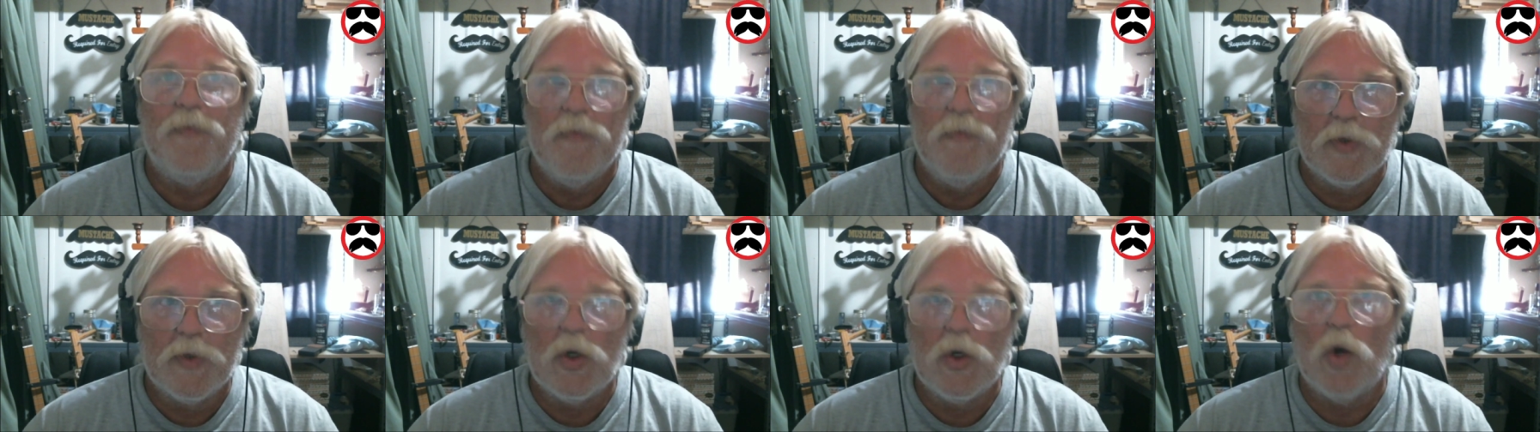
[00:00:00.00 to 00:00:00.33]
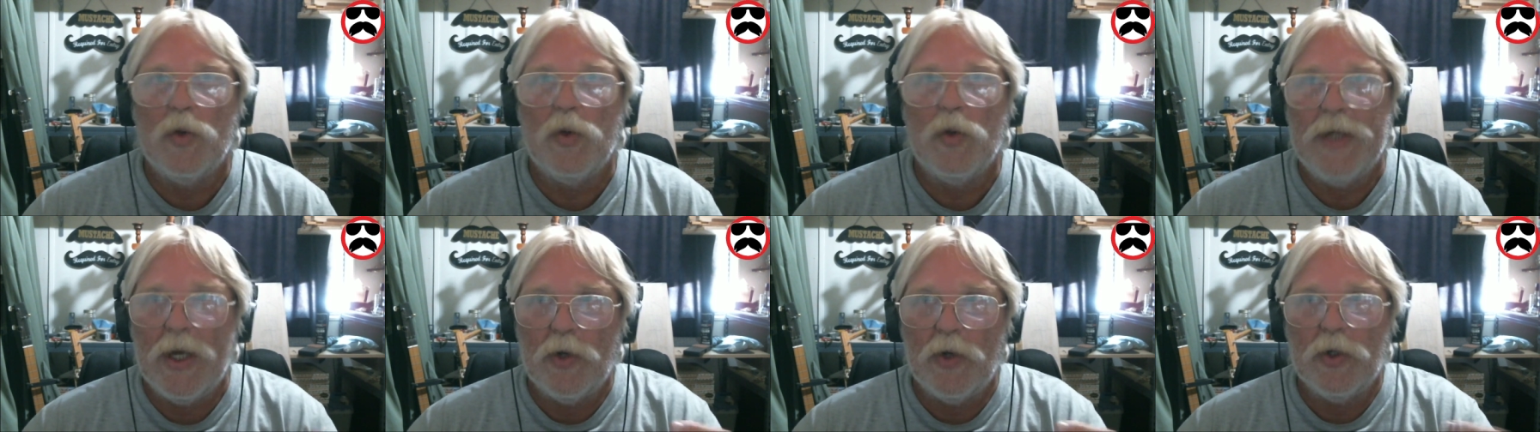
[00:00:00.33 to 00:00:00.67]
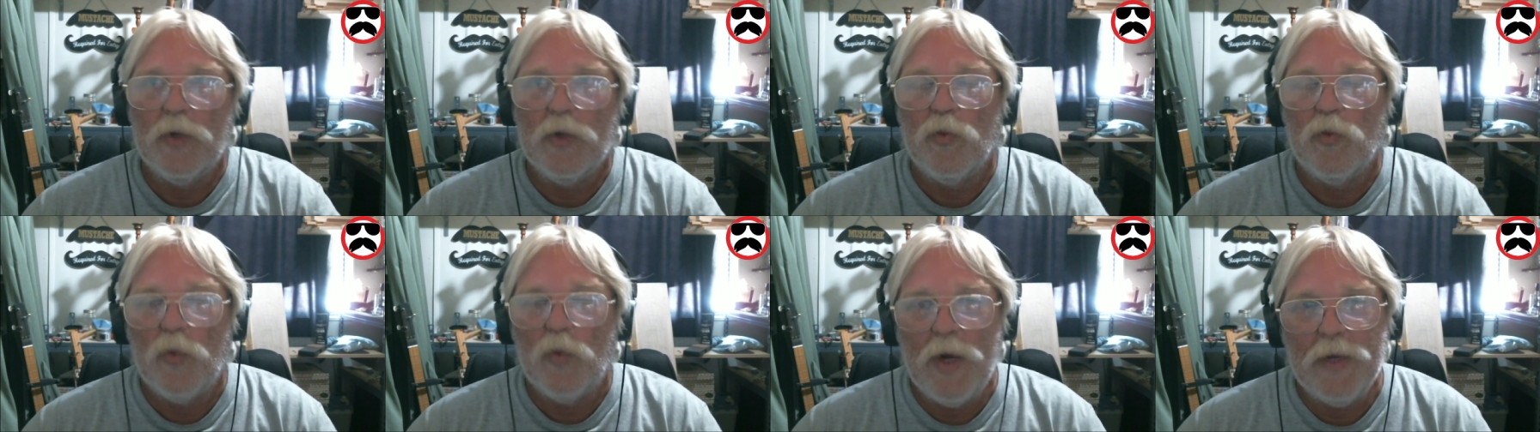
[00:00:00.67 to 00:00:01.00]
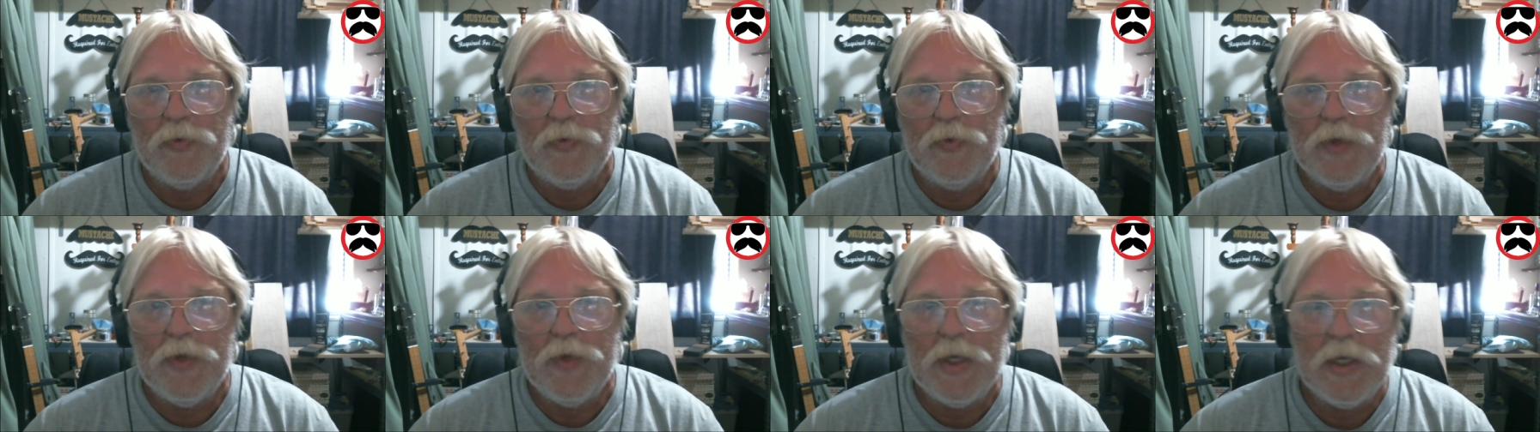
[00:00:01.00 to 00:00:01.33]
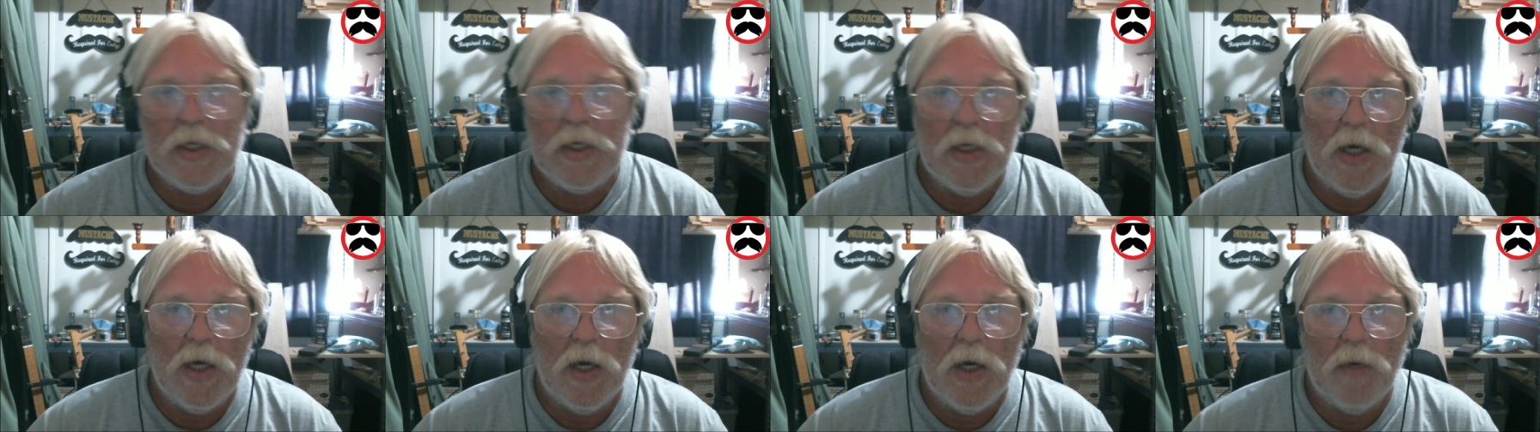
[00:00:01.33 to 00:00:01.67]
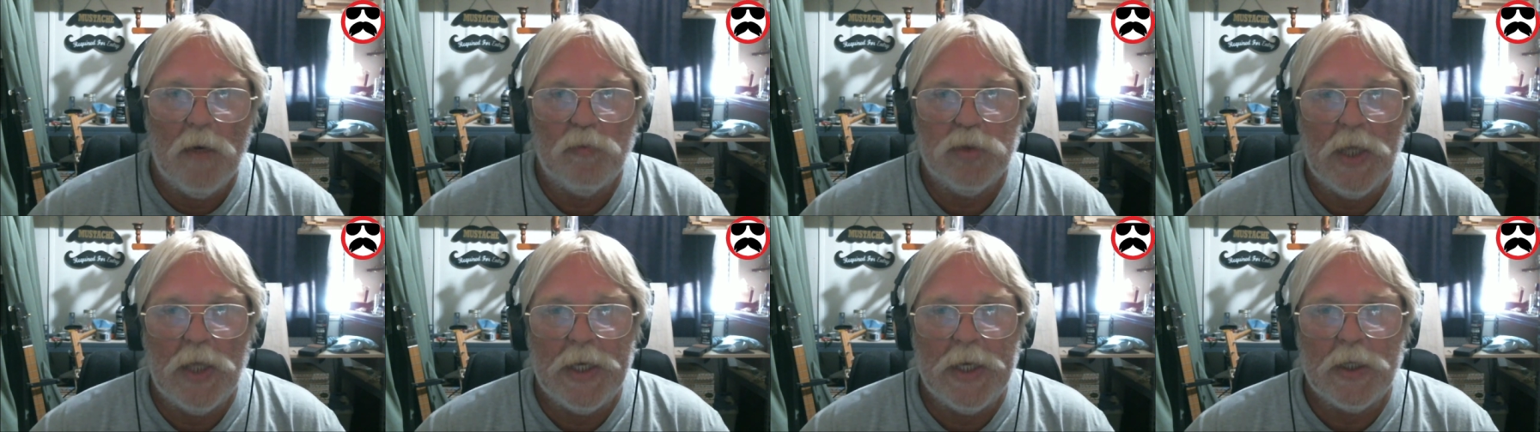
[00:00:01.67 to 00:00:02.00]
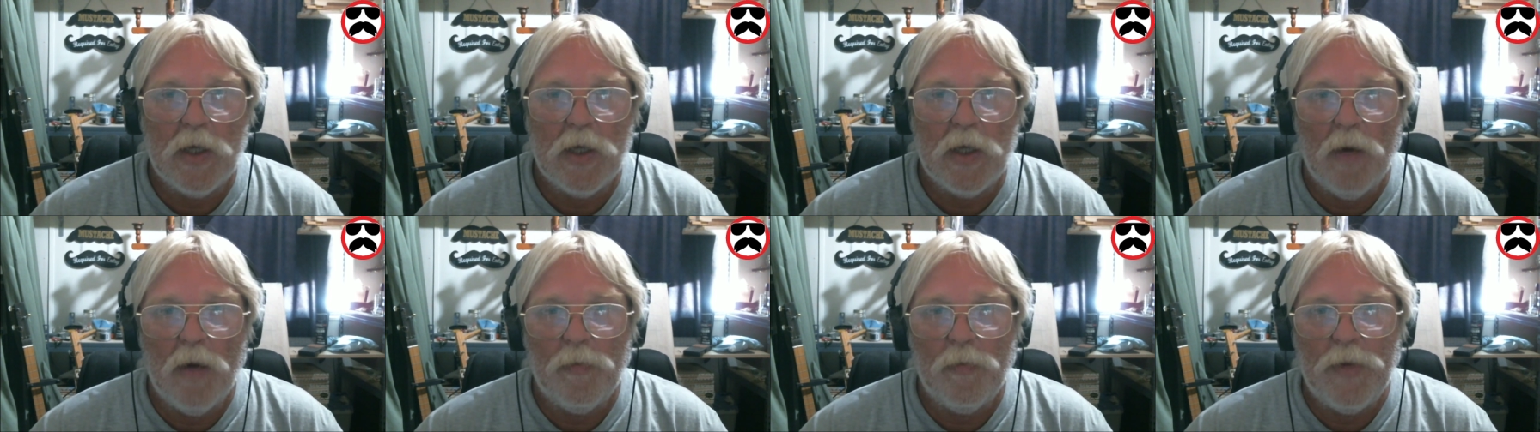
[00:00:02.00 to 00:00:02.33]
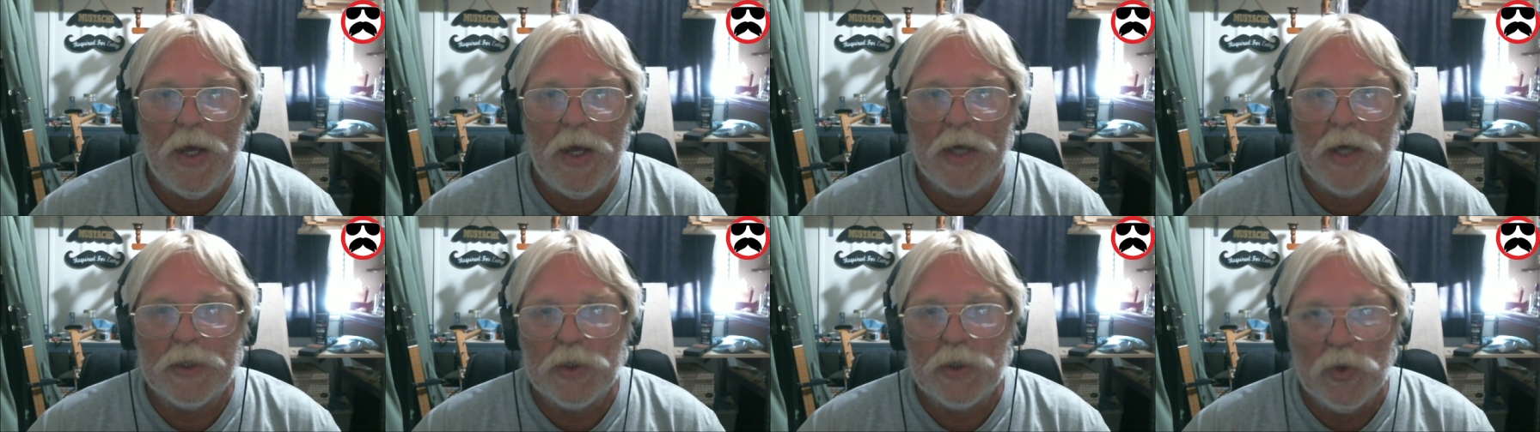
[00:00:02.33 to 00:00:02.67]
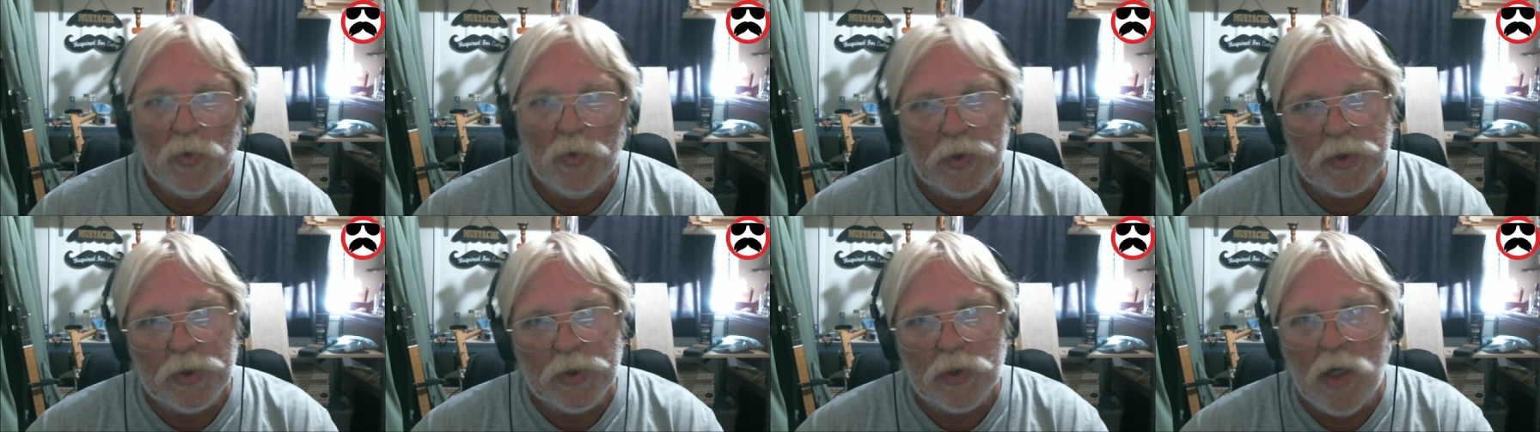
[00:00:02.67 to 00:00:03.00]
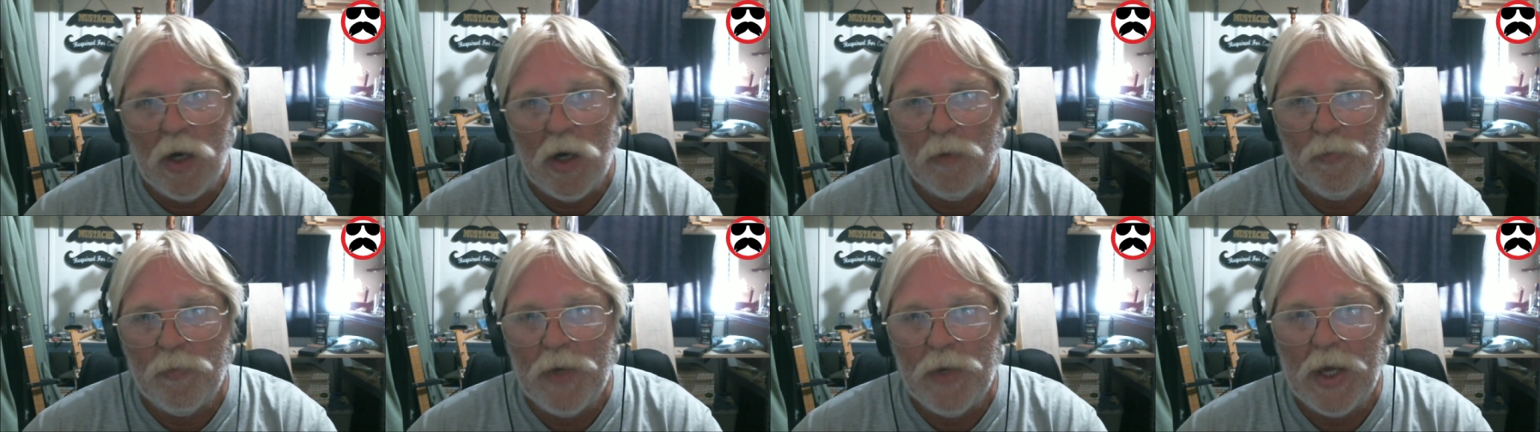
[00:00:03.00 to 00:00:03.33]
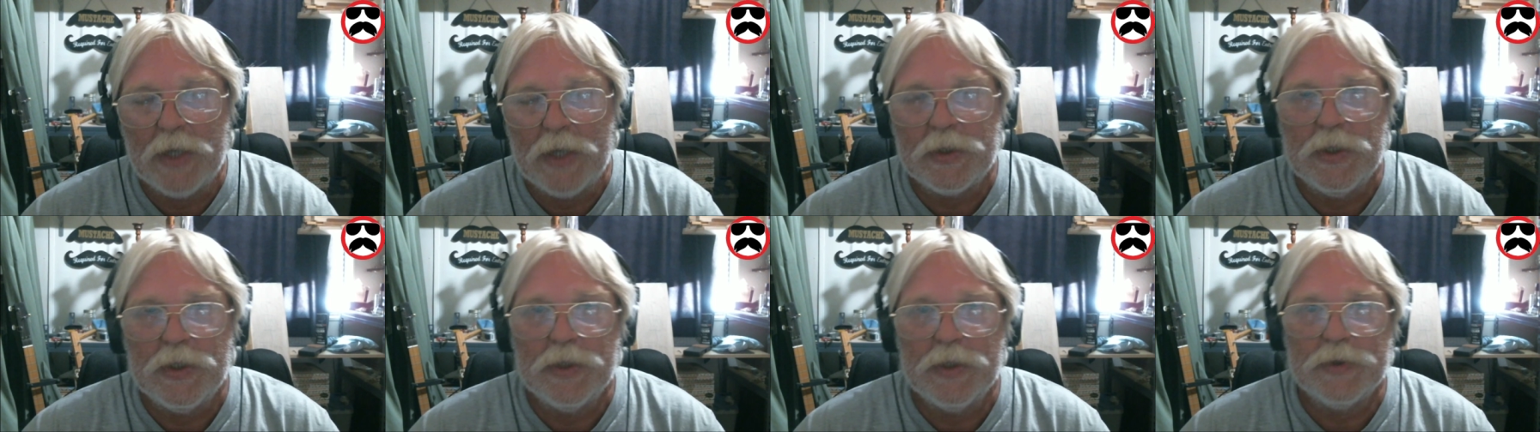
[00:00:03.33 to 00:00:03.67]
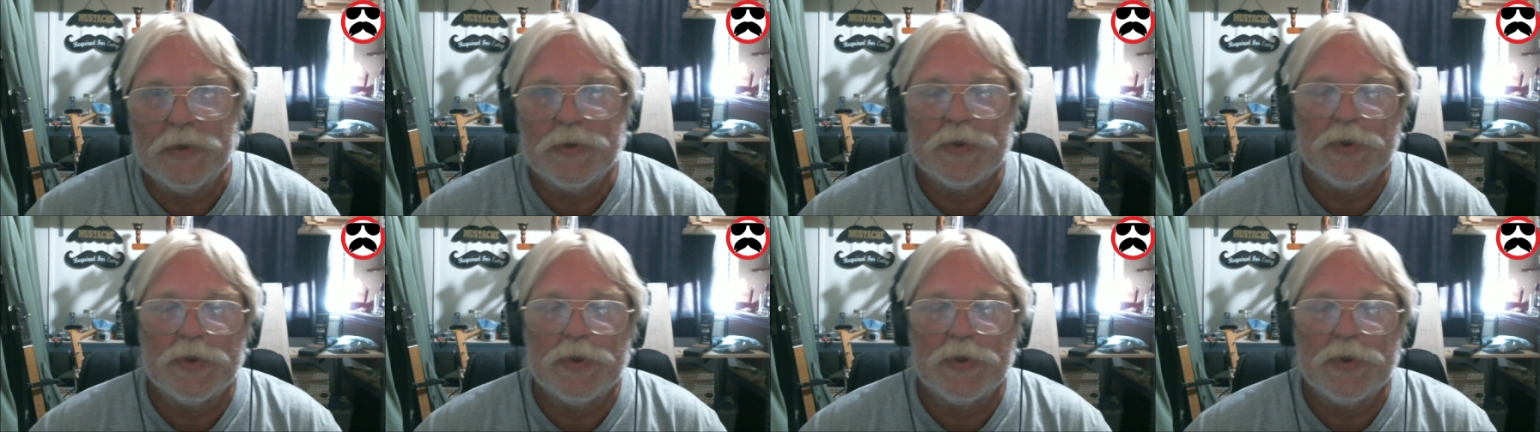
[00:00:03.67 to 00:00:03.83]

go down and rent the uh, plate compactor and compact it.